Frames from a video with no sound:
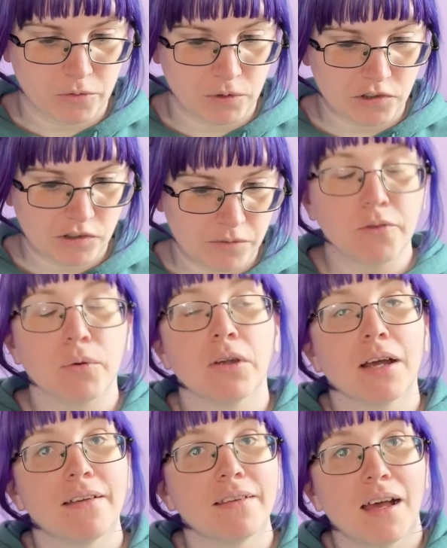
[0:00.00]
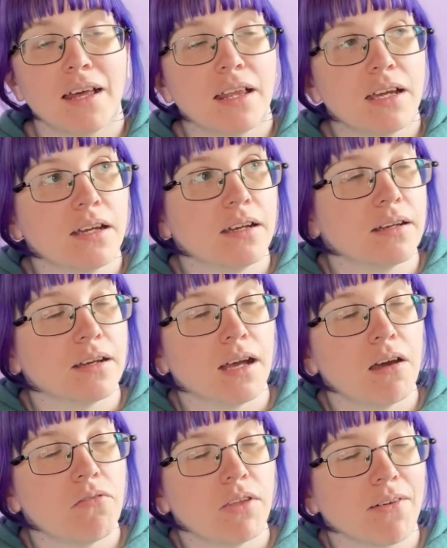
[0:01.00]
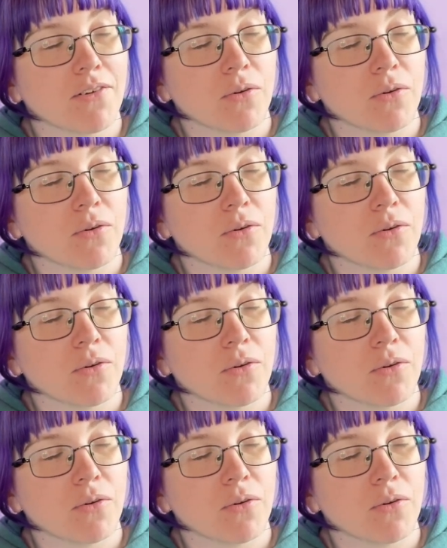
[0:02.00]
which I swear you guys, I've never